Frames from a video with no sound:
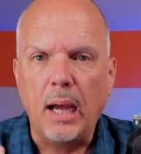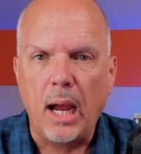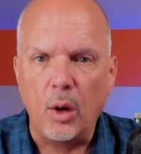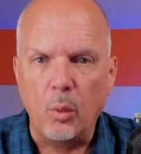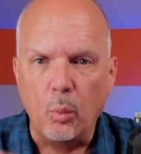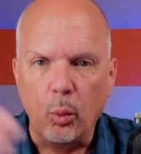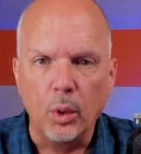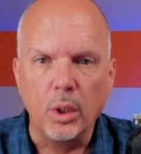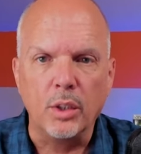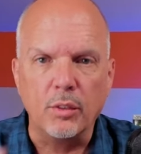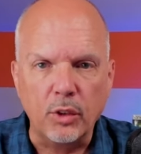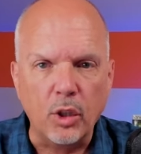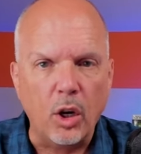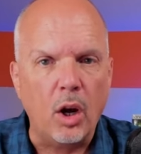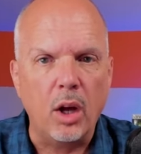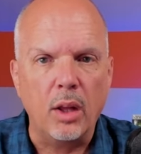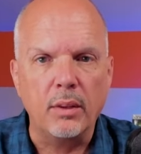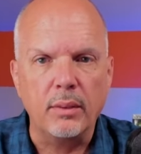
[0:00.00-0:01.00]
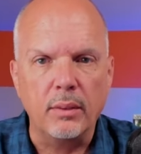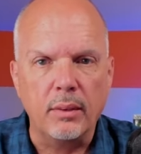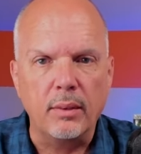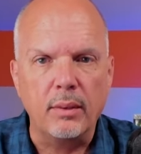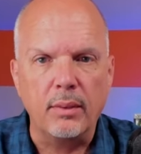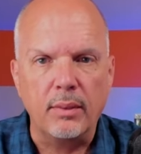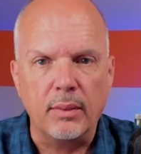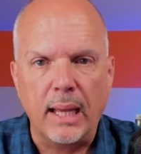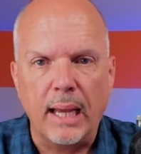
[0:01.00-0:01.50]
I would have caught
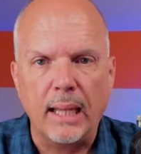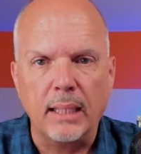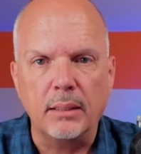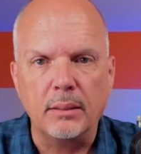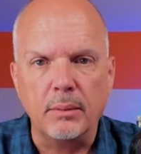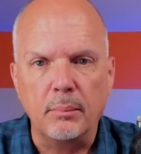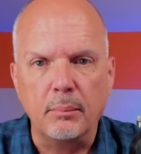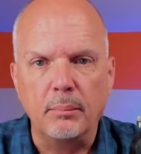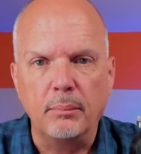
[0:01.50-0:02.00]
that